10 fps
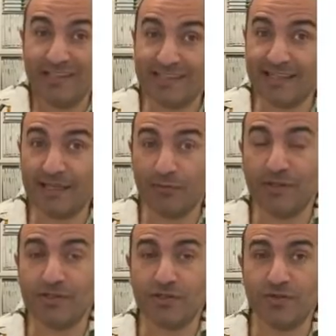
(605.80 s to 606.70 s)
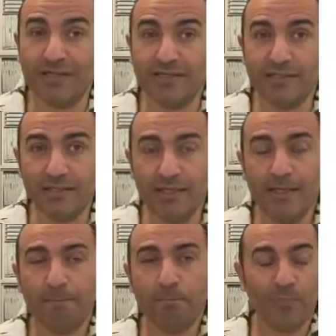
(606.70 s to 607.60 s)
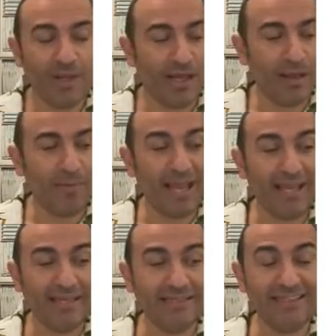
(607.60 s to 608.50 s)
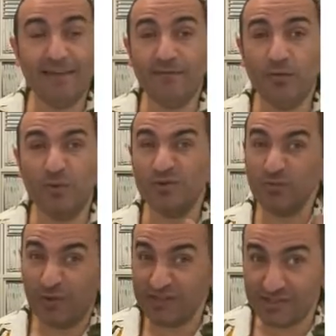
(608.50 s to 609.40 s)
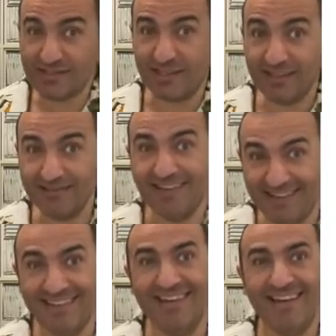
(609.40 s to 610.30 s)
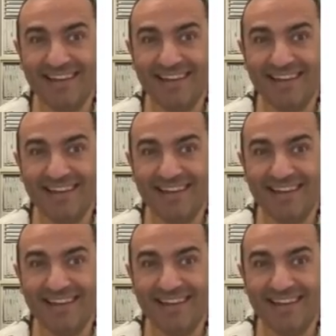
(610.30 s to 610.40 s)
only taking registration. Um, and if you want to register, mm.